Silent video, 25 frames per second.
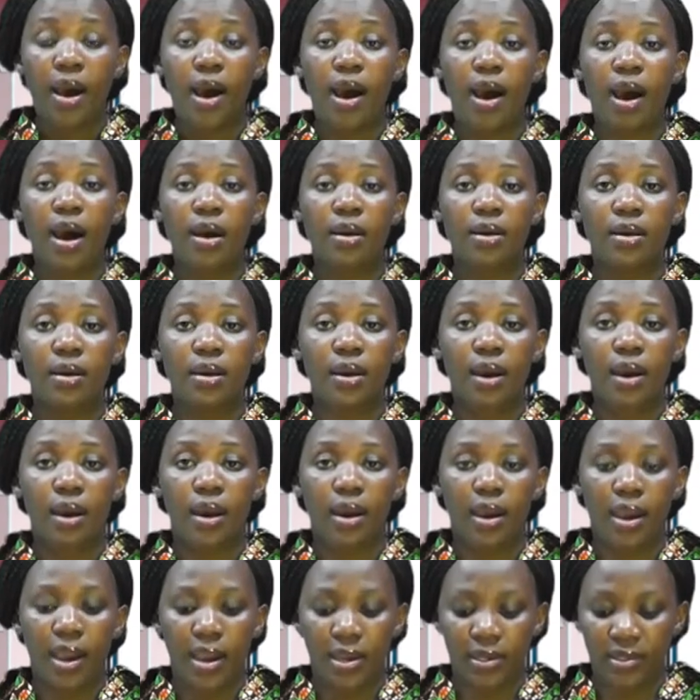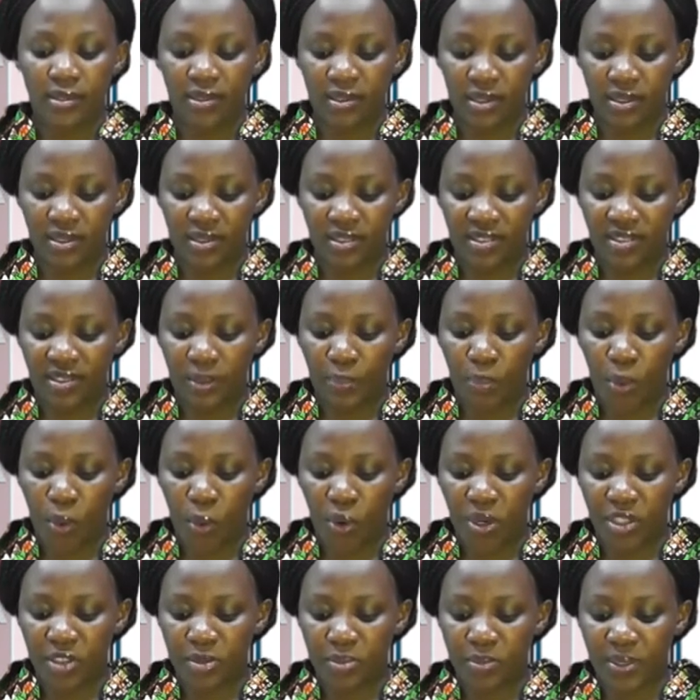Anger and
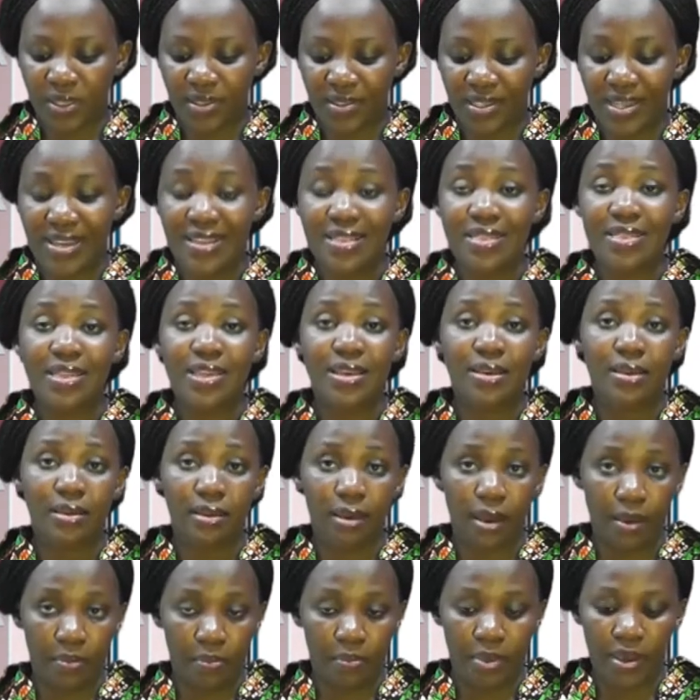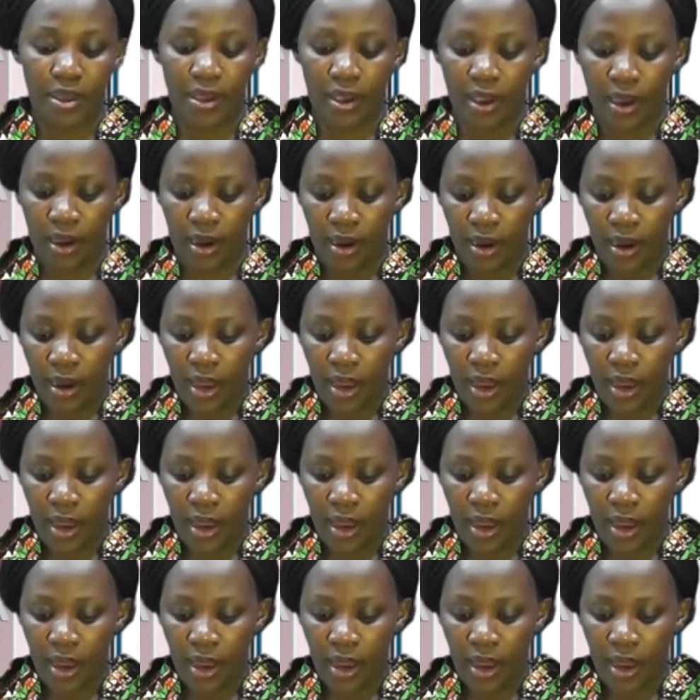disappointment in the Gambia